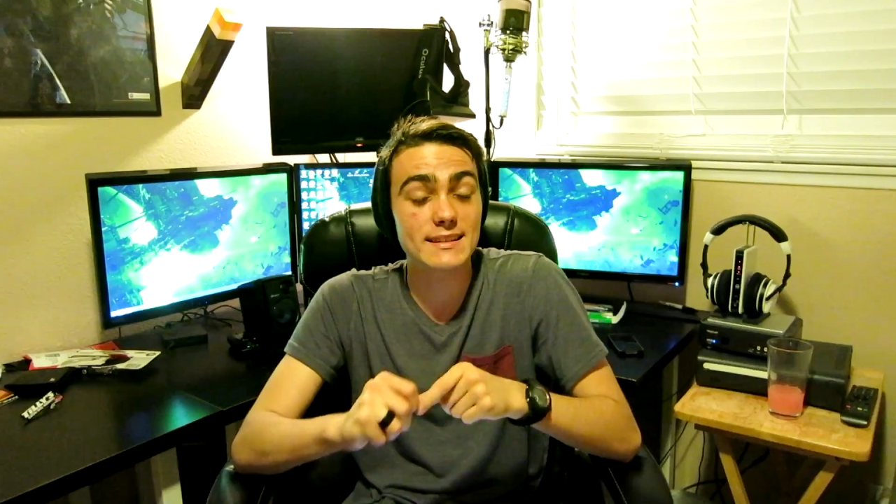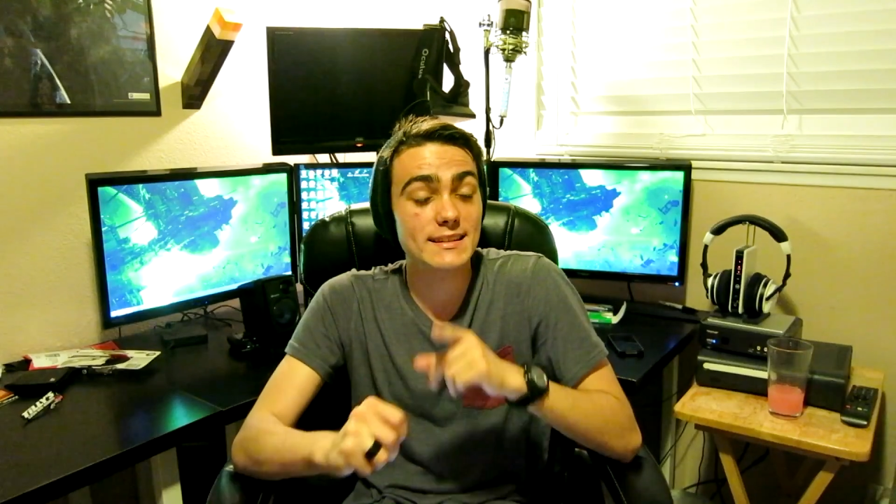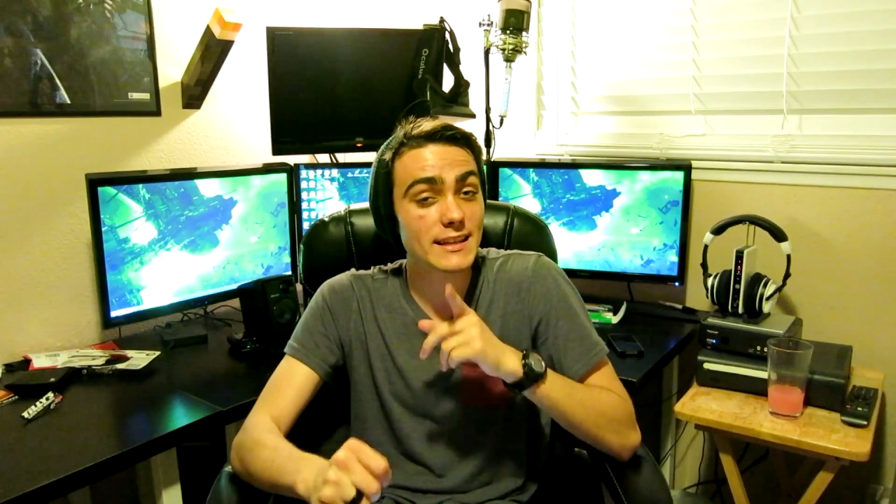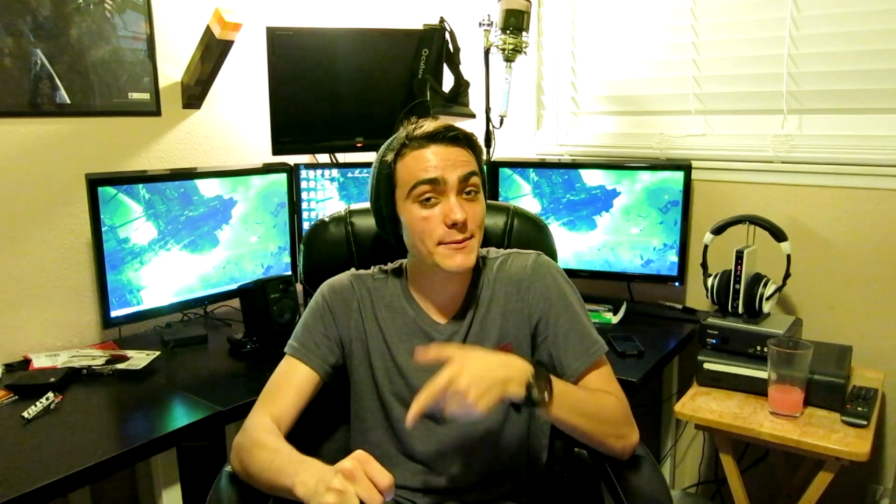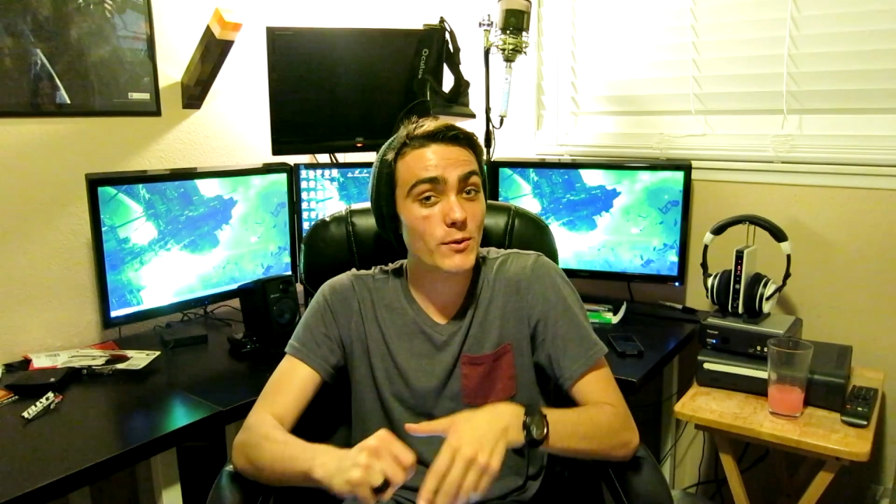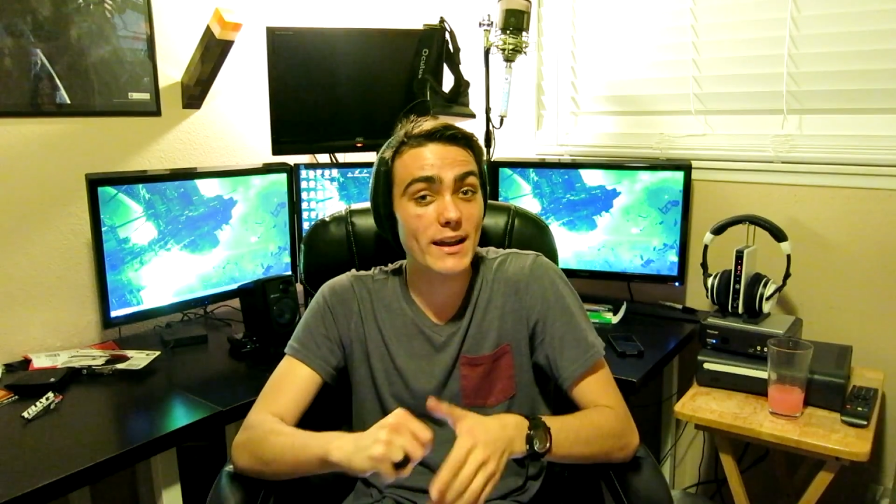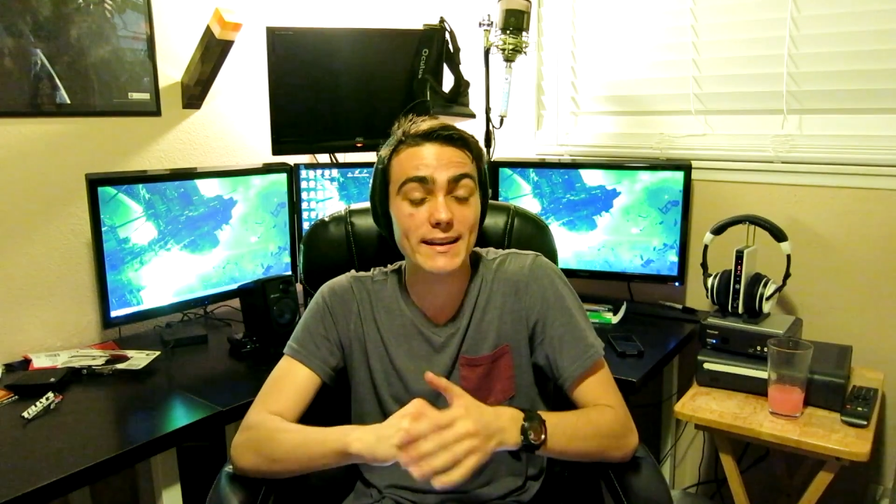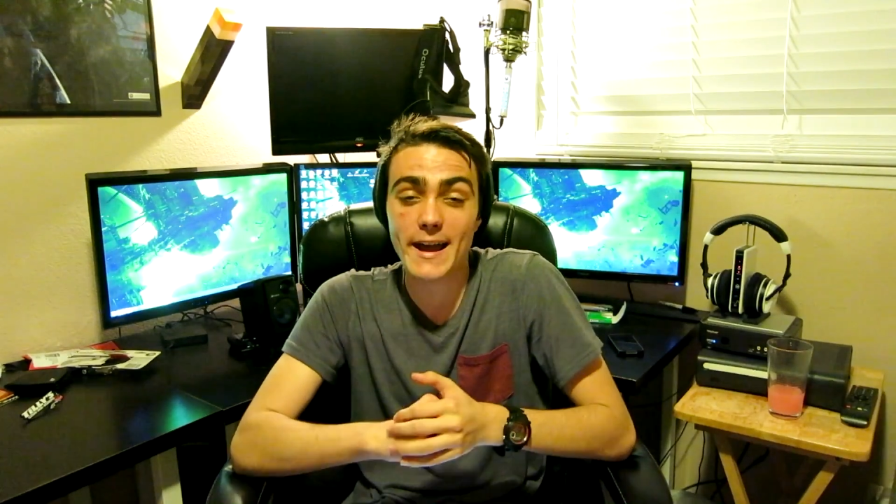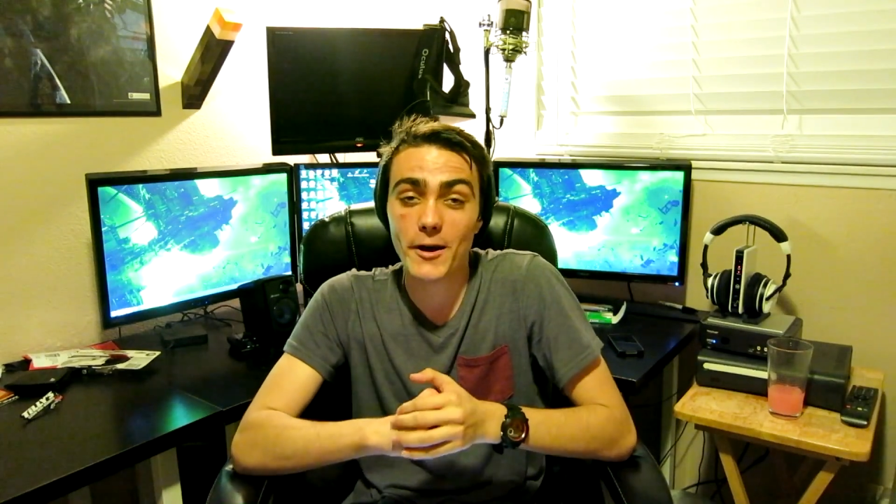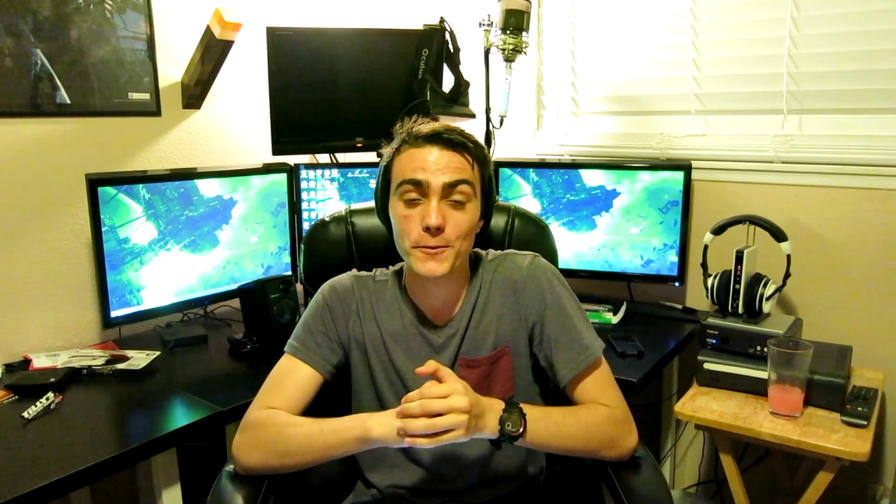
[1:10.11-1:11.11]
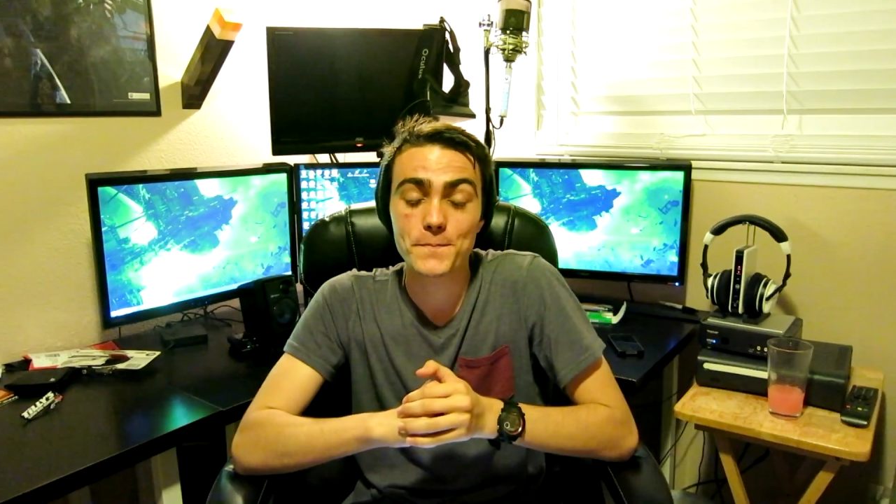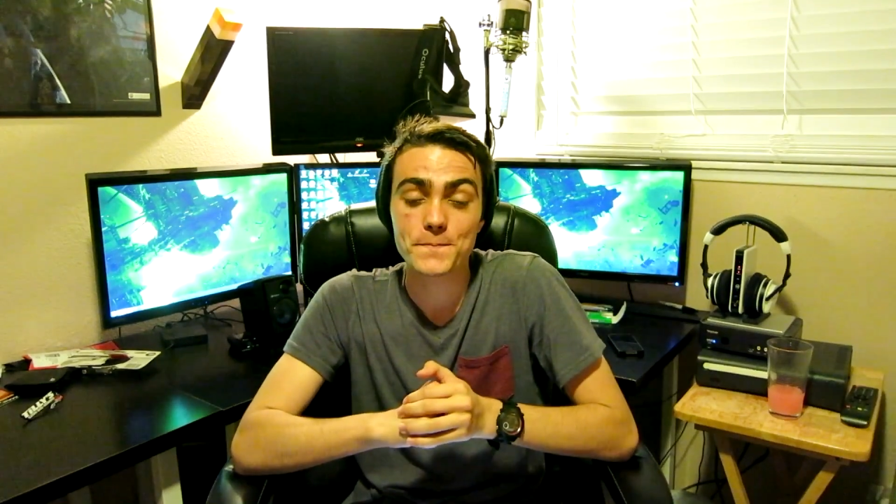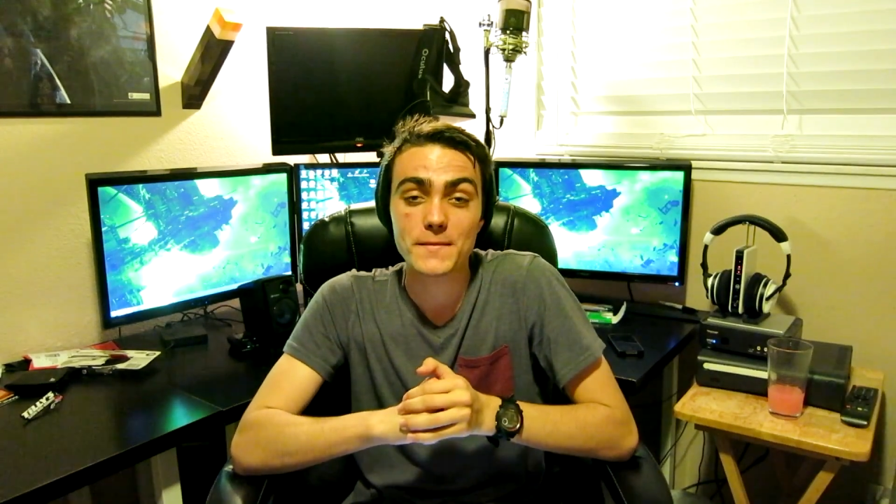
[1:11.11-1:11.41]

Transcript: disclaimer right now.